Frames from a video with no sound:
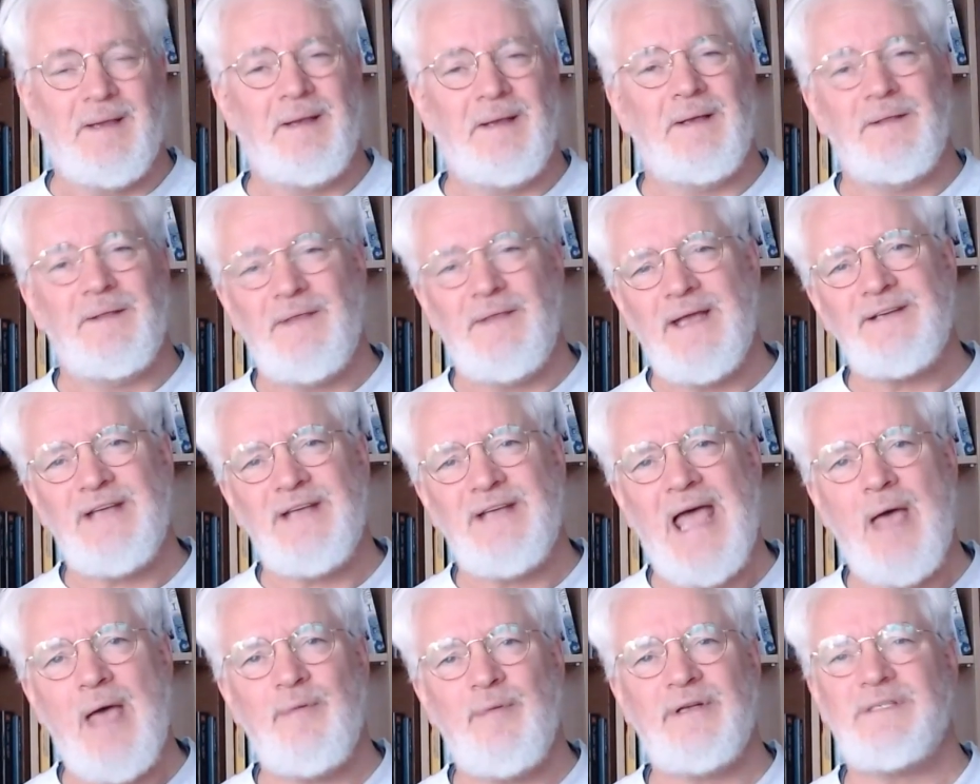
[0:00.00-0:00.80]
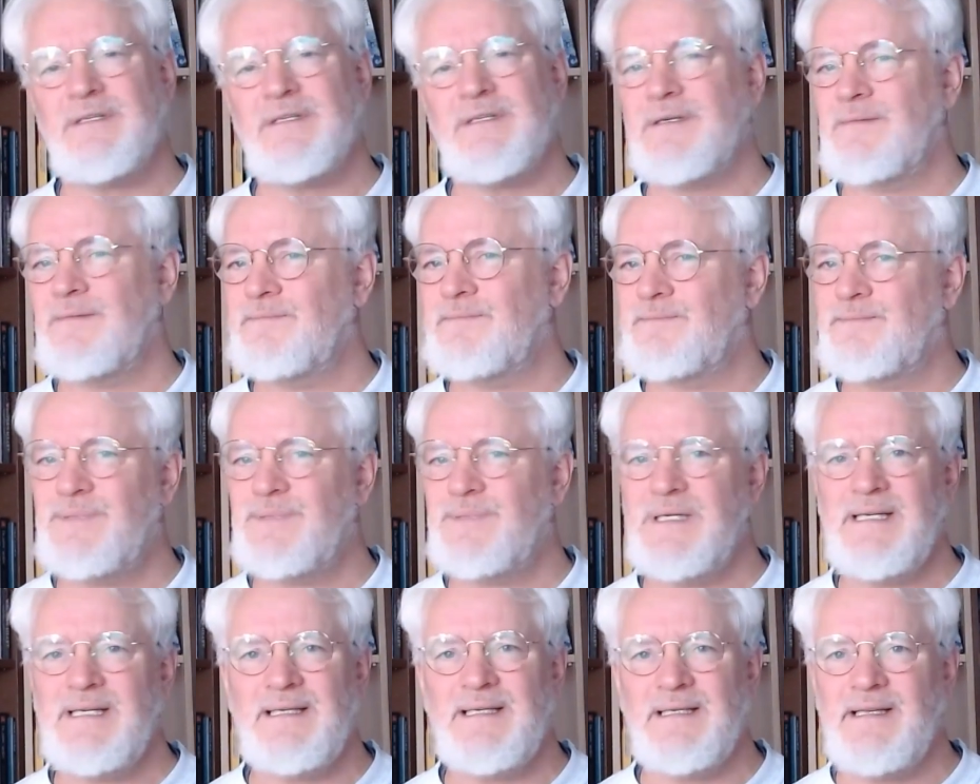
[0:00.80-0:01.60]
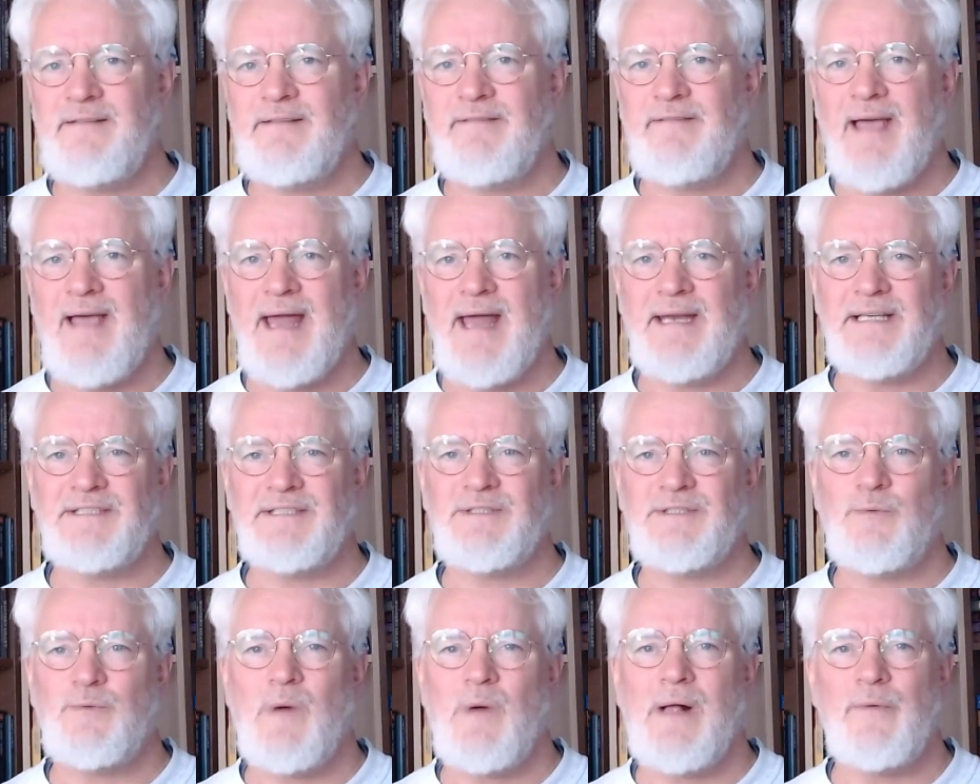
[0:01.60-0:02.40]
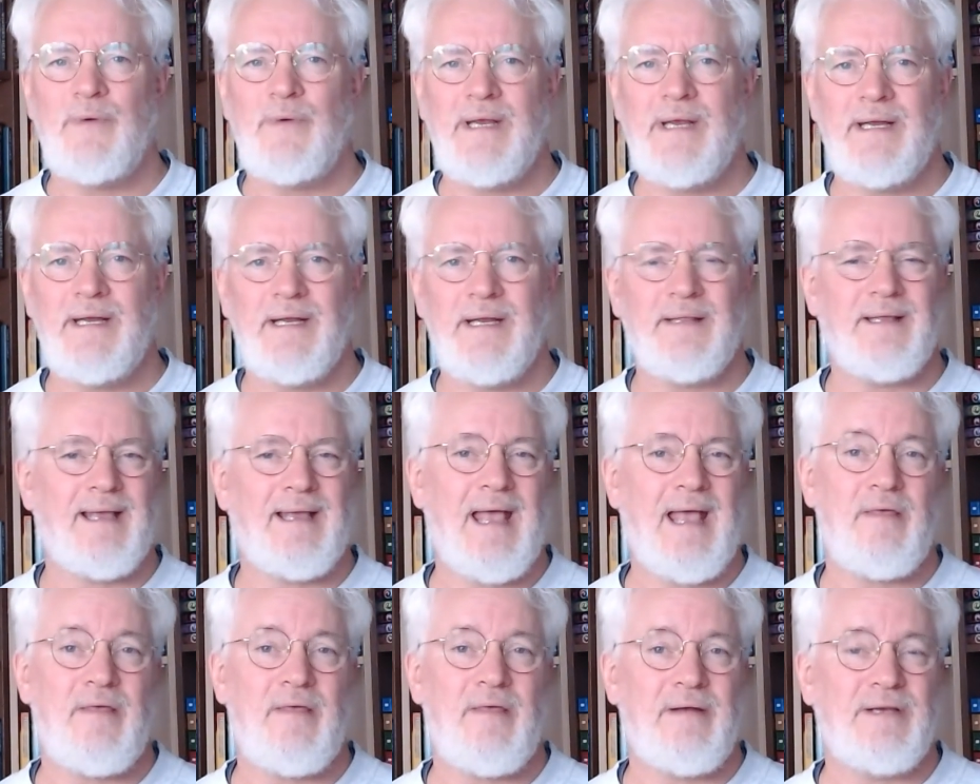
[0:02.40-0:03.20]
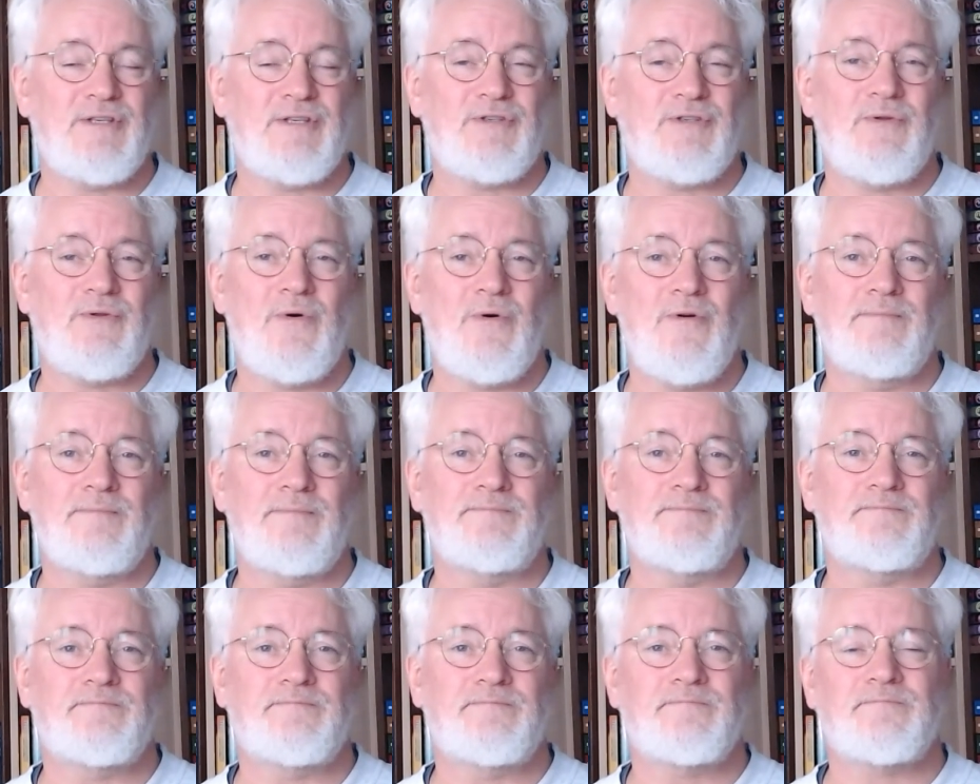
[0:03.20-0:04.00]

That habit completely vanished while reading The Gathering Storm.